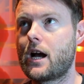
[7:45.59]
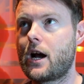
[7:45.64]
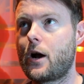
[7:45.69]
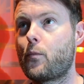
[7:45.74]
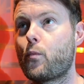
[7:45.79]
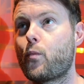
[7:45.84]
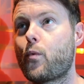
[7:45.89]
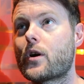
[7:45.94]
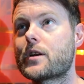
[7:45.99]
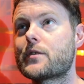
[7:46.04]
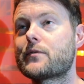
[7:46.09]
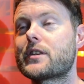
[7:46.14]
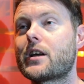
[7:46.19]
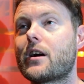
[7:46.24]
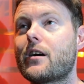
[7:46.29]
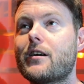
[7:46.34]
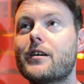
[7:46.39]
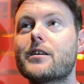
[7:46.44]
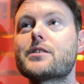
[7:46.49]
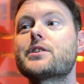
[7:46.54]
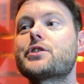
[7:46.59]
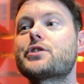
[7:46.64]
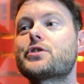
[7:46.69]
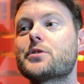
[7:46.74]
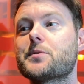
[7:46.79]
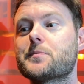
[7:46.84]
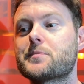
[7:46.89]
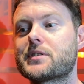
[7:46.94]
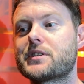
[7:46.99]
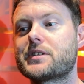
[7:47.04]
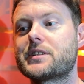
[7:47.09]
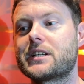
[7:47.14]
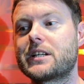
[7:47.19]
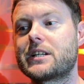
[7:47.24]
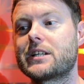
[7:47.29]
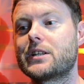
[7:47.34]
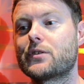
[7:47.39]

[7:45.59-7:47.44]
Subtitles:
And one of the hardest jobs, I think,